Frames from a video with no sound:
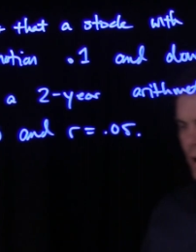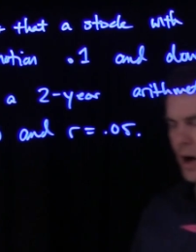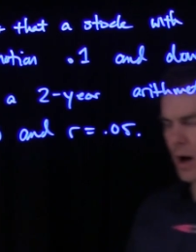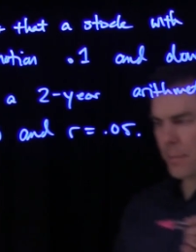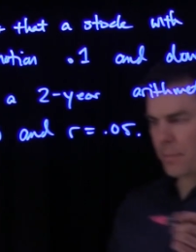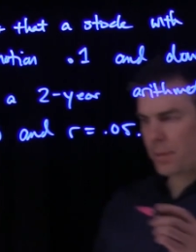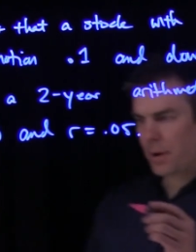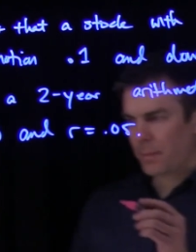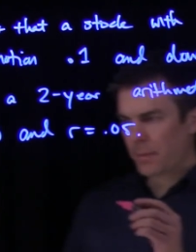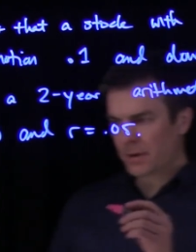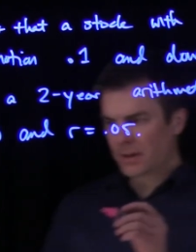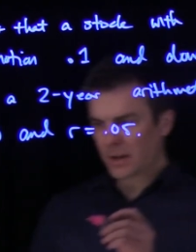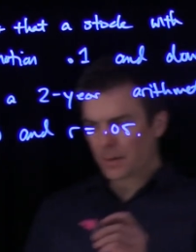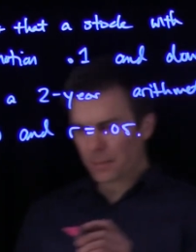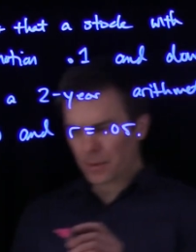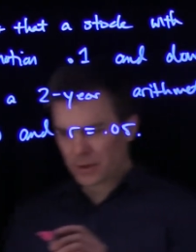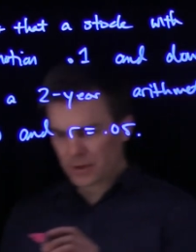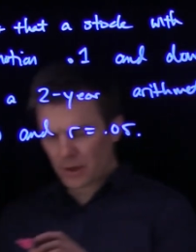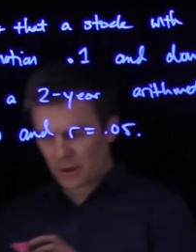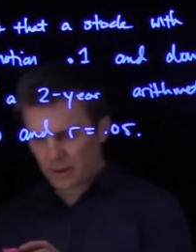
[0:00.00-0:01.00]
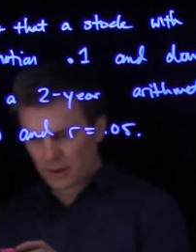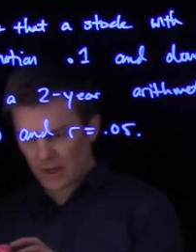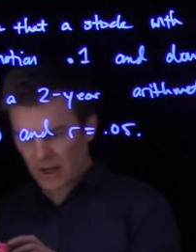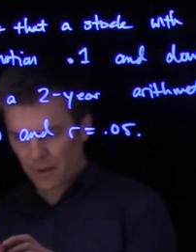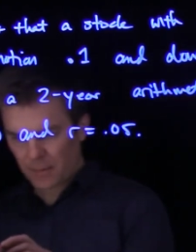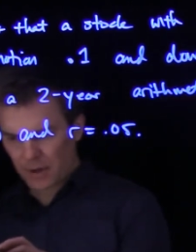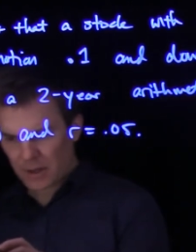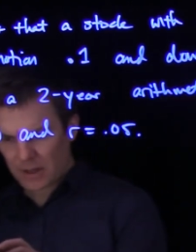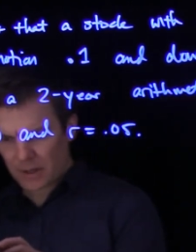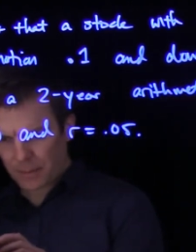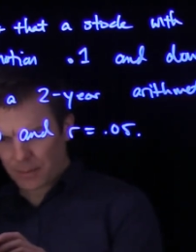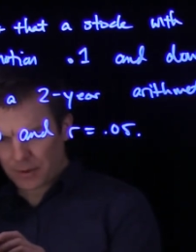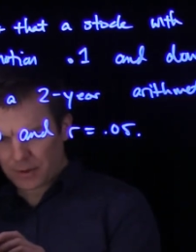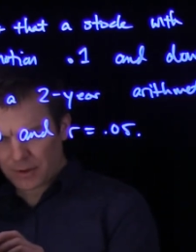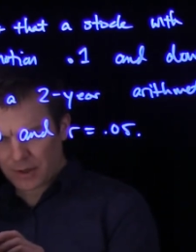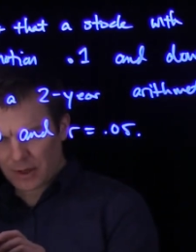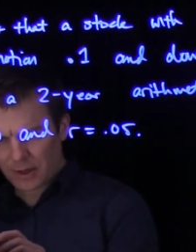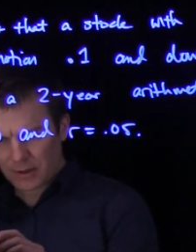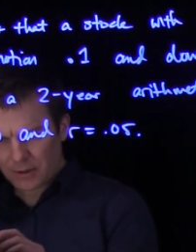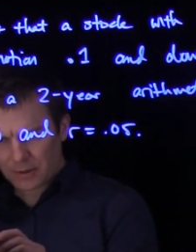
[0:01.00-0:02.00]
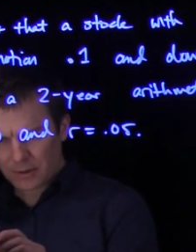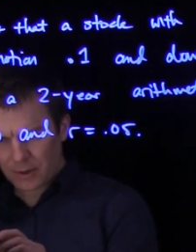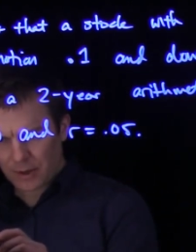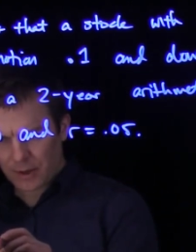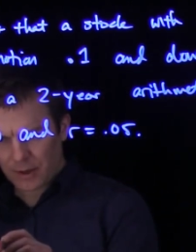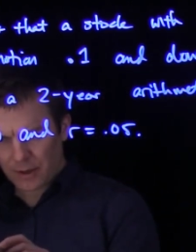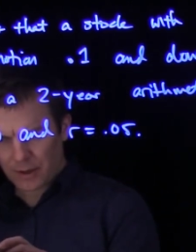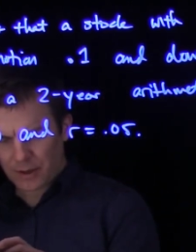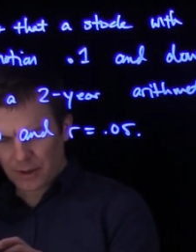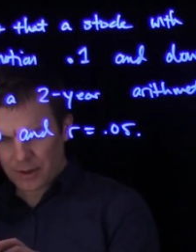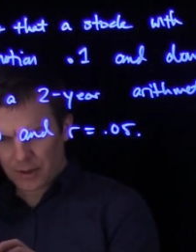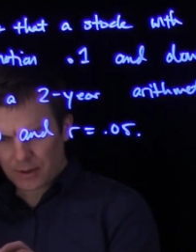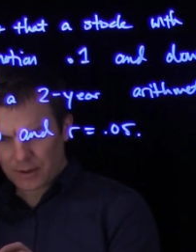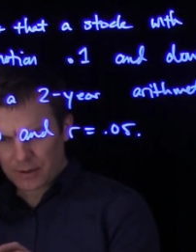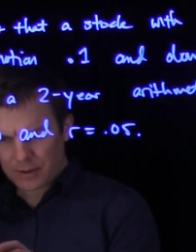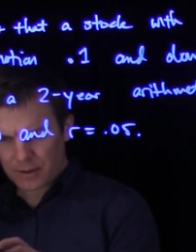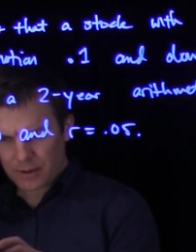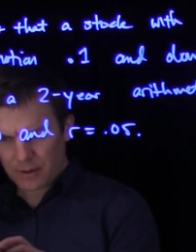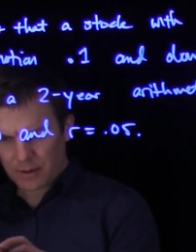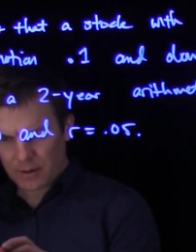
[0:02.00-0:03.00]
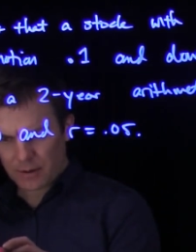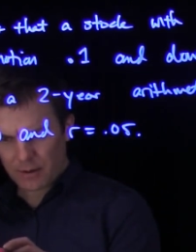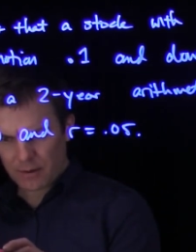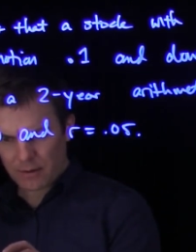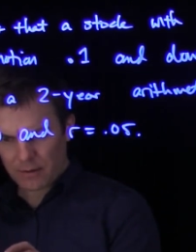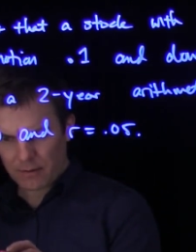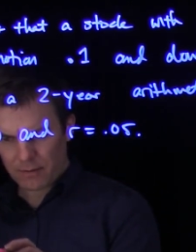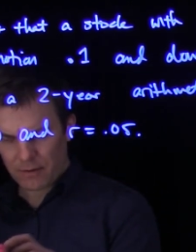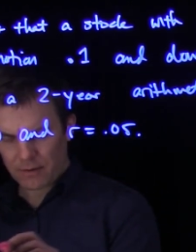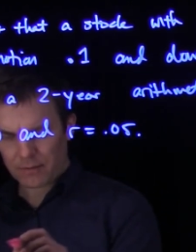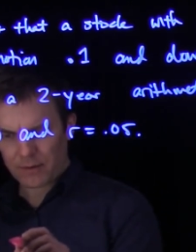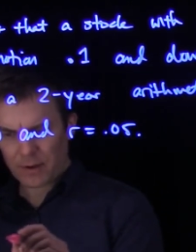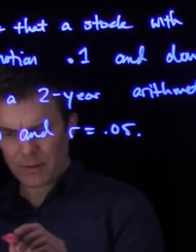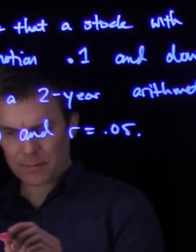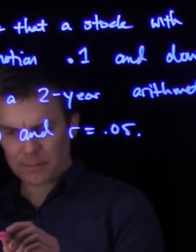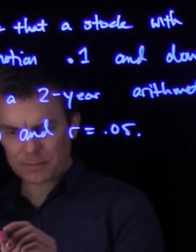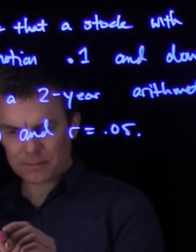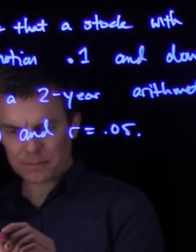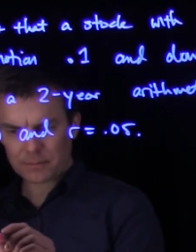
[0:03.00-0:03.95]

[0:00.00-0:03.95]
go up by 10% or down by 10%. So here is 50